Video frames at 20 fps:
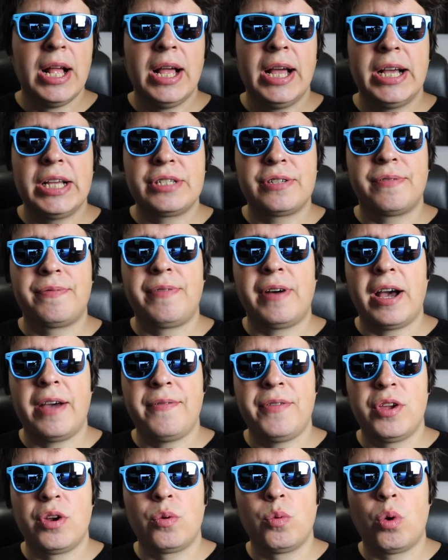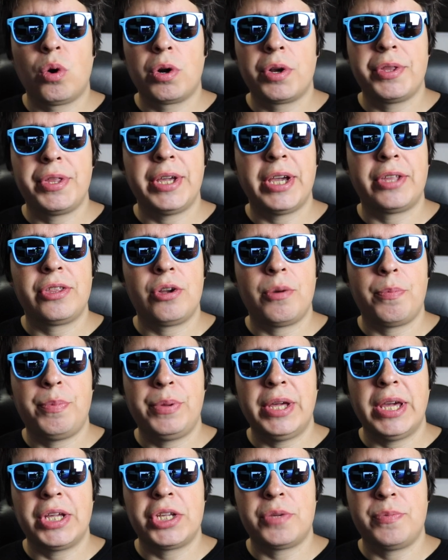has a five-year warranty on their
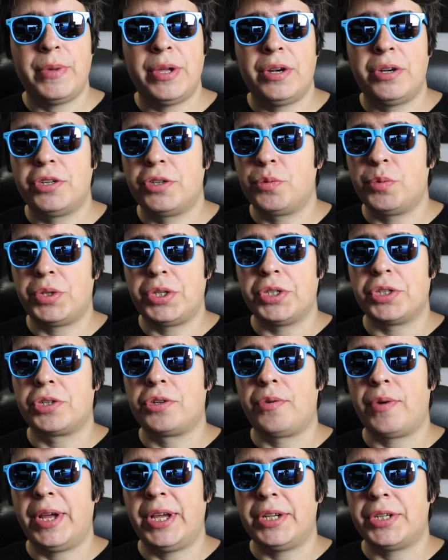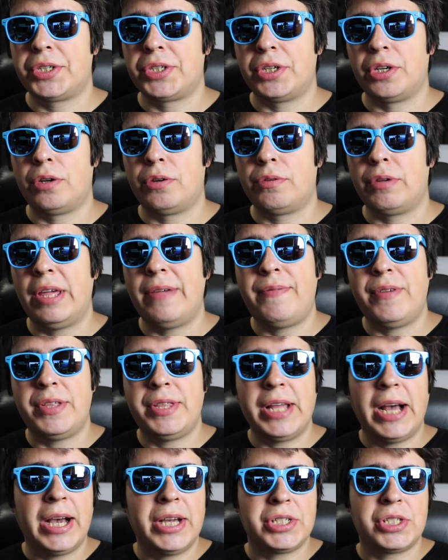pH meters, which is great. So if
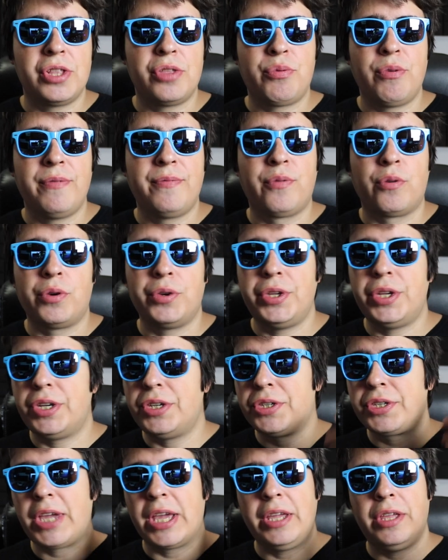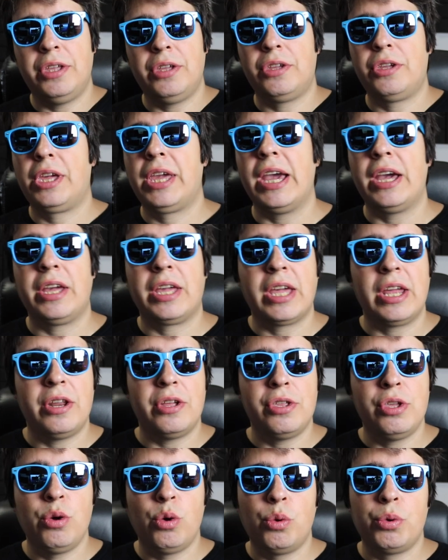it dies in three, four years, get, get, get
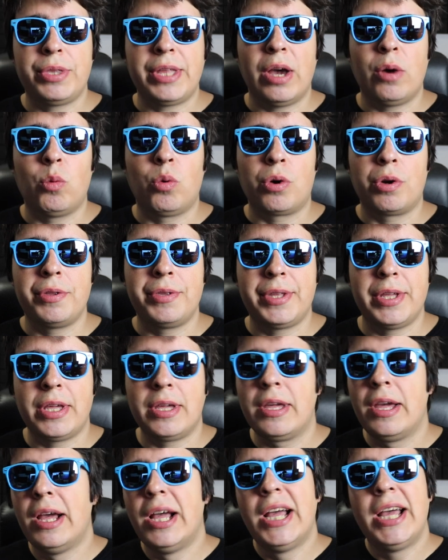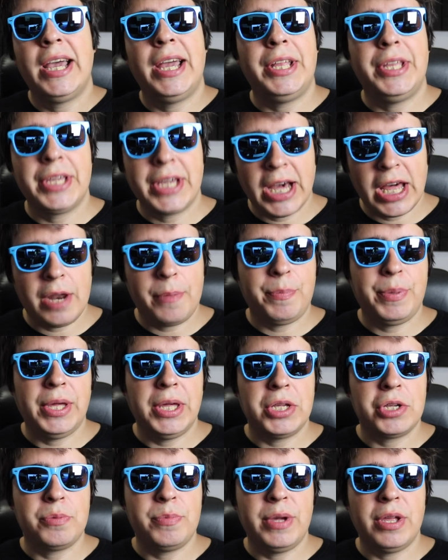a new one with that warranty, and you got a
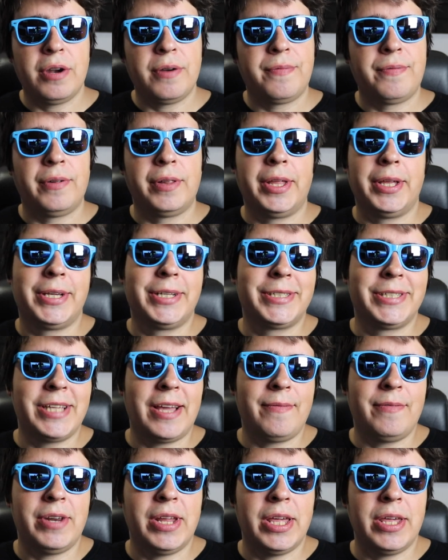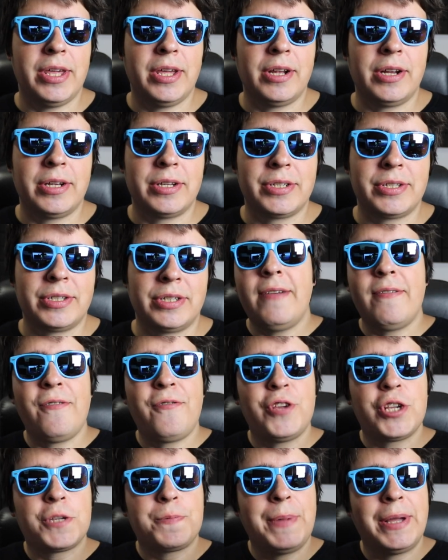pH meter for like seven, eight years. Even
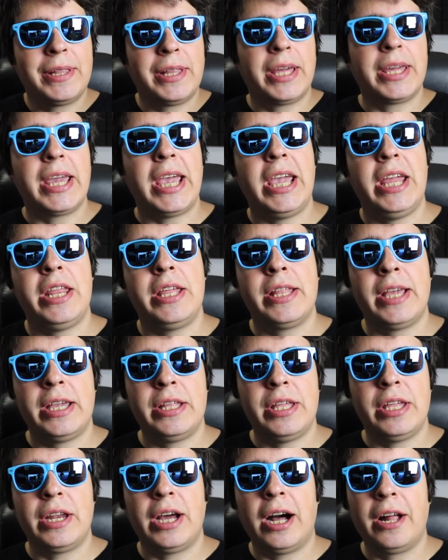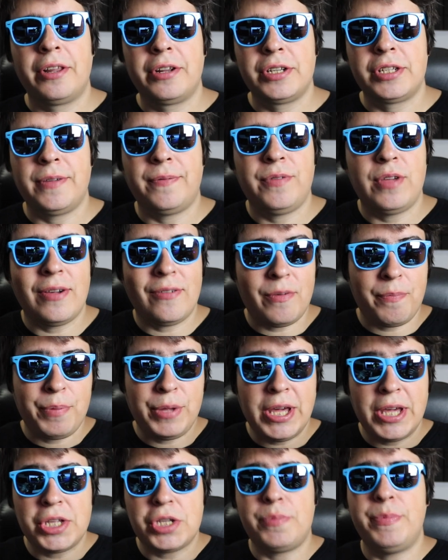if you spend like 80, 90 dollars, if you have a
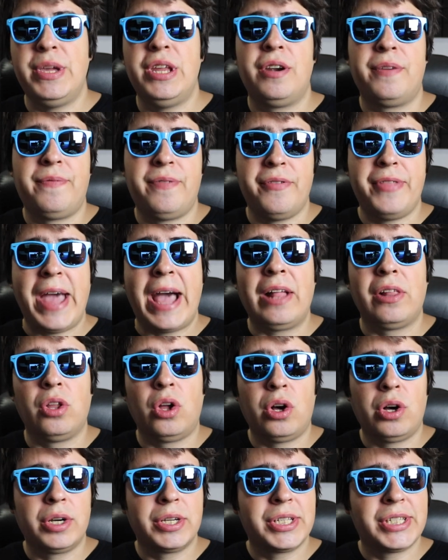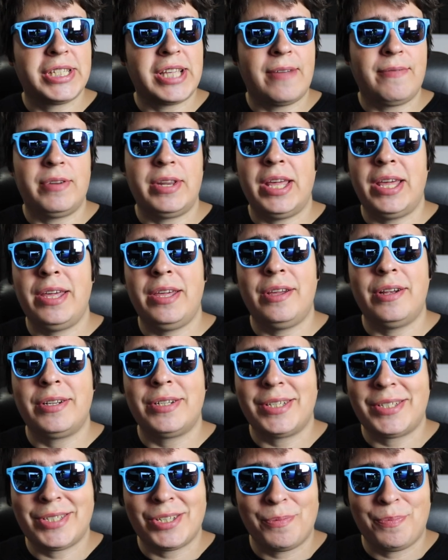pH meter for that long, seven, eight years,
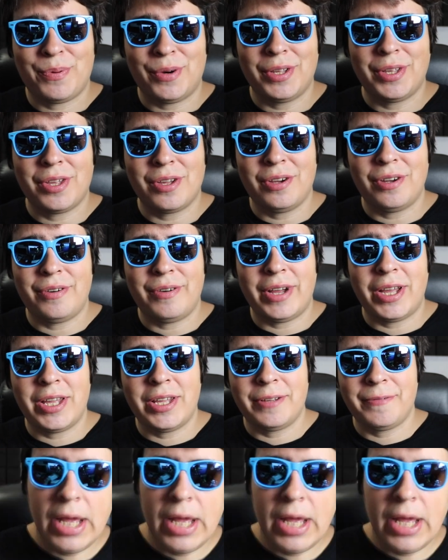that's still pretty good, right?